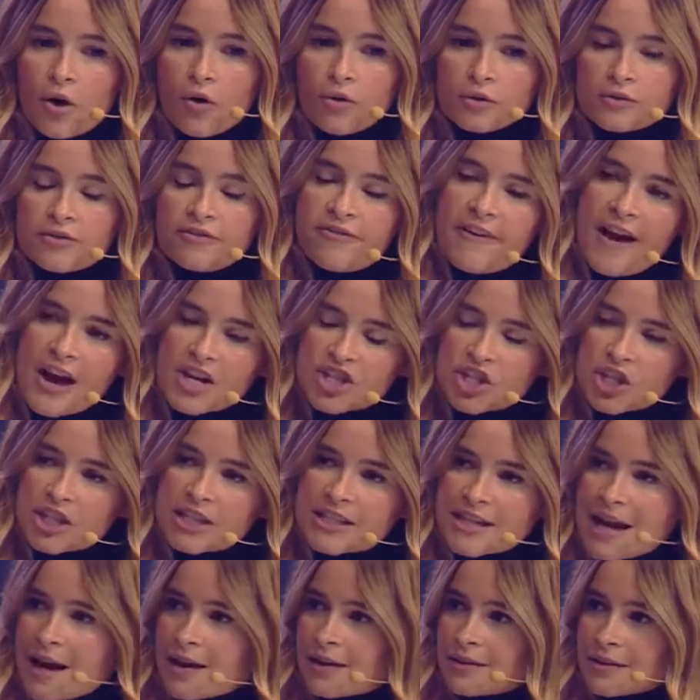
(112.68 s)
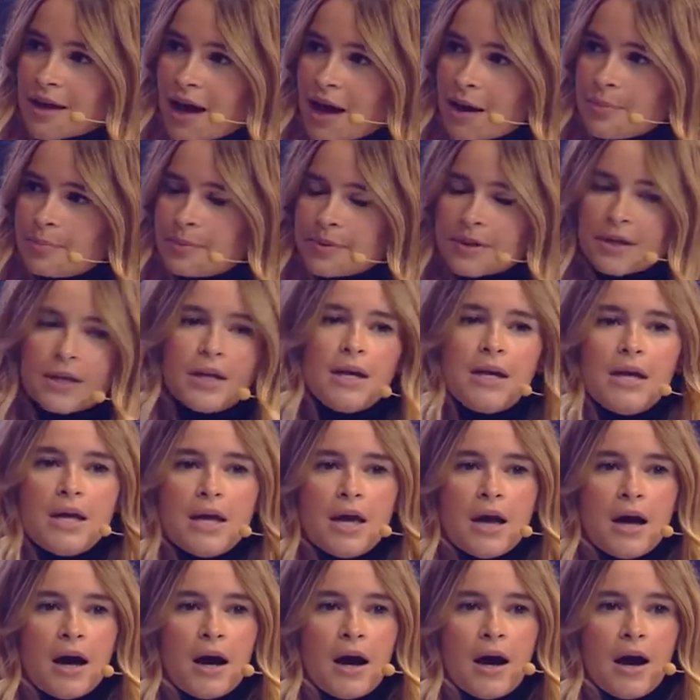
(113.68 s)
called Fashion Tech Lab,
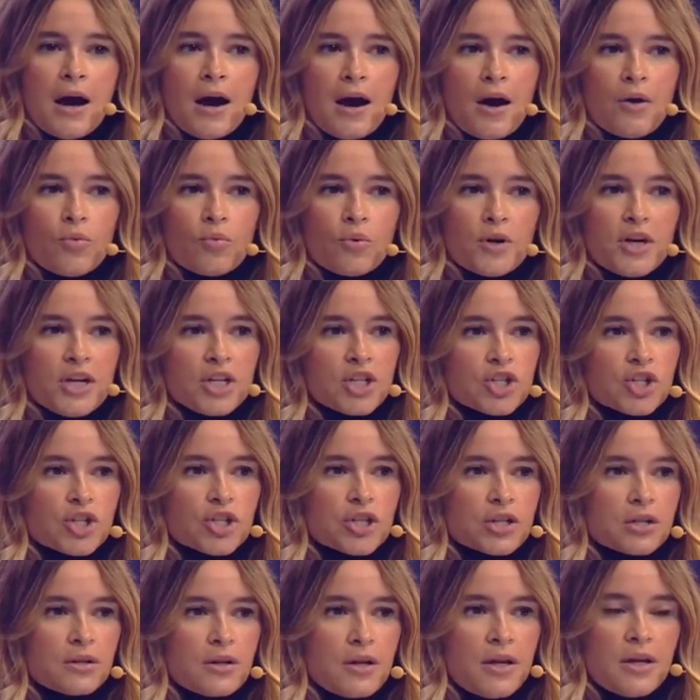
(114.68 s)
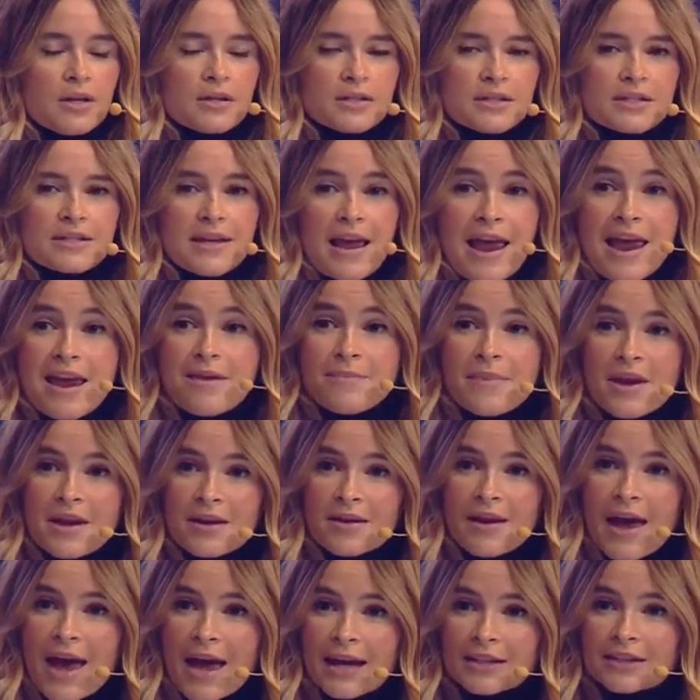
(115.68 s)
which is
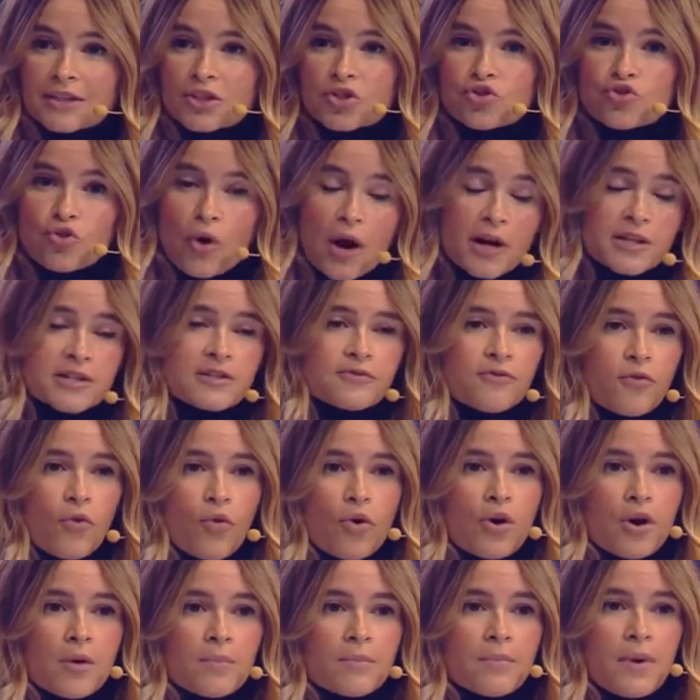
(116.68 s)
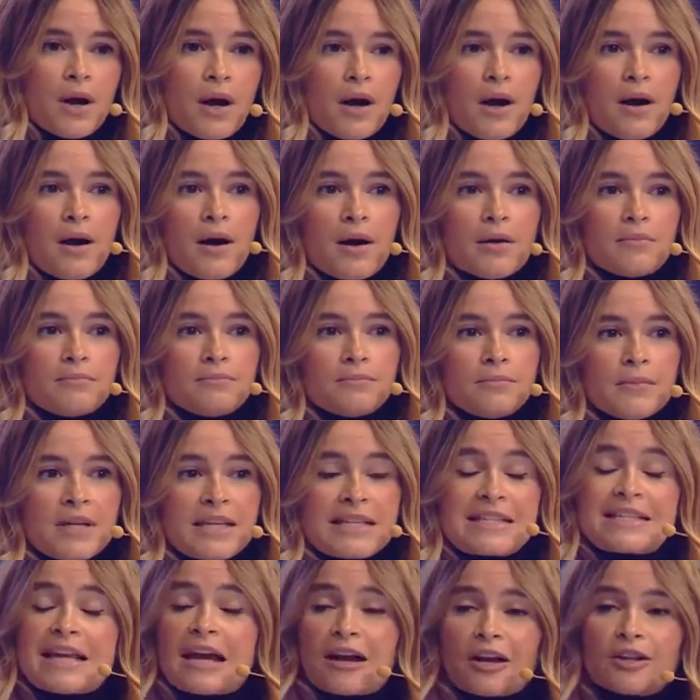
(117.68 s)
aiming at transform
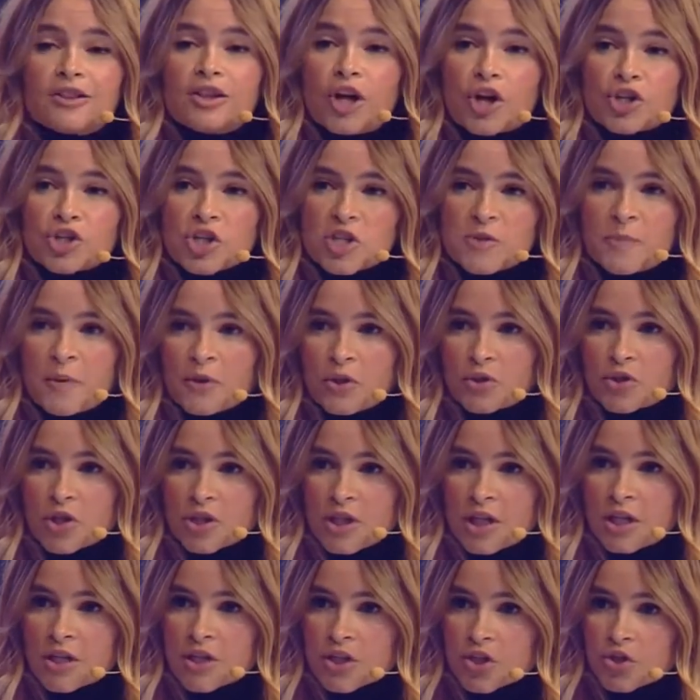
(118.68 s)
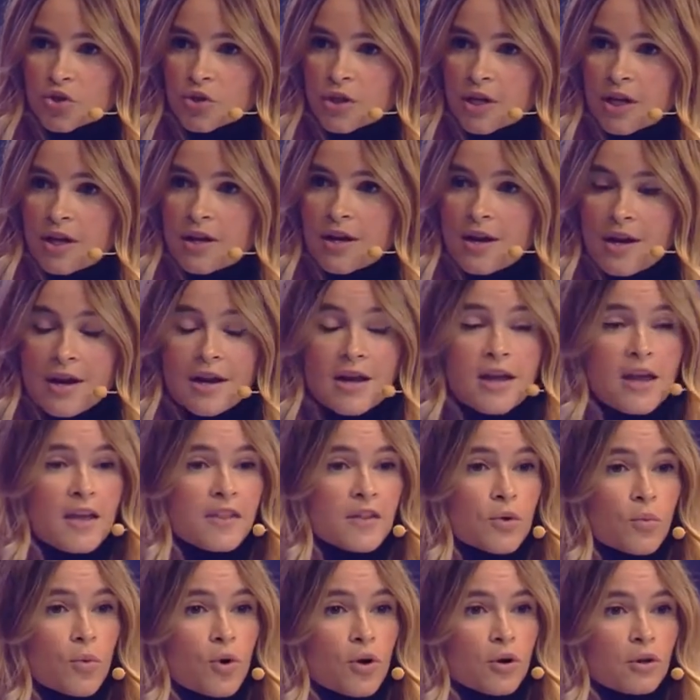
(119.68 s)
second largest polluting industry in
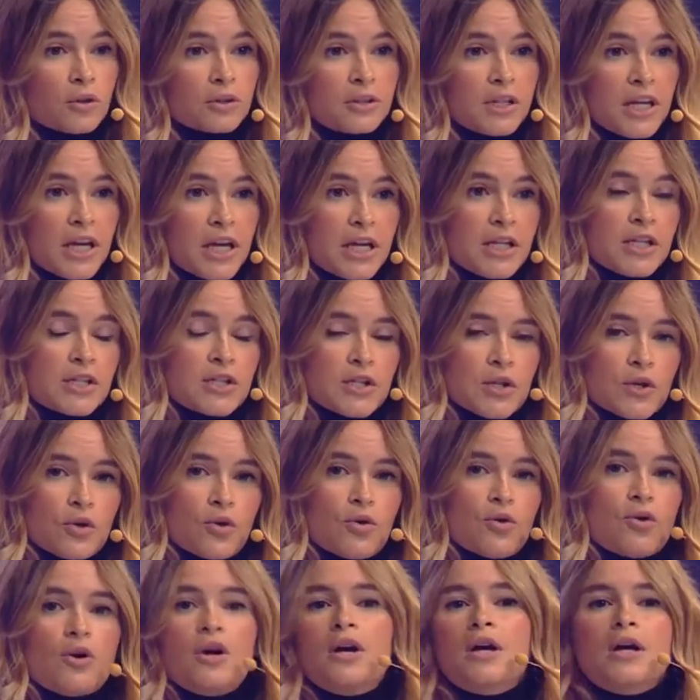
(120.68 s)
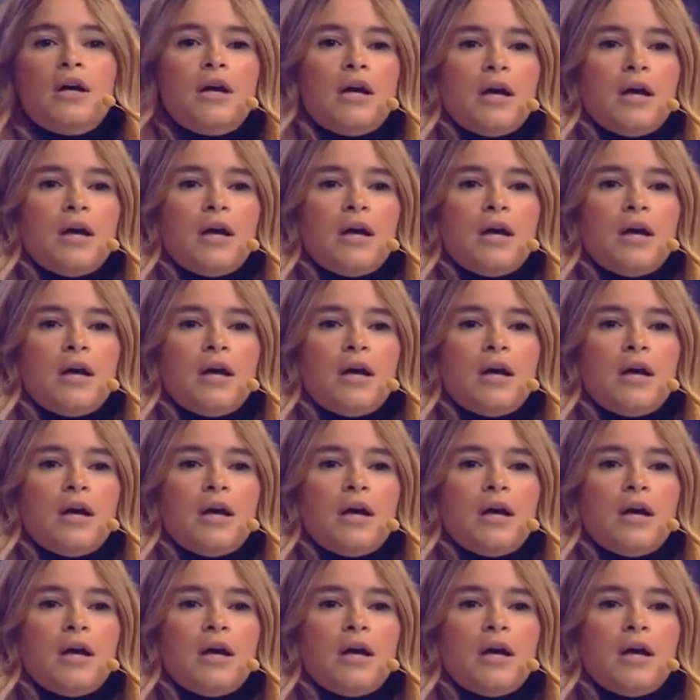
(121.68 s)
the world into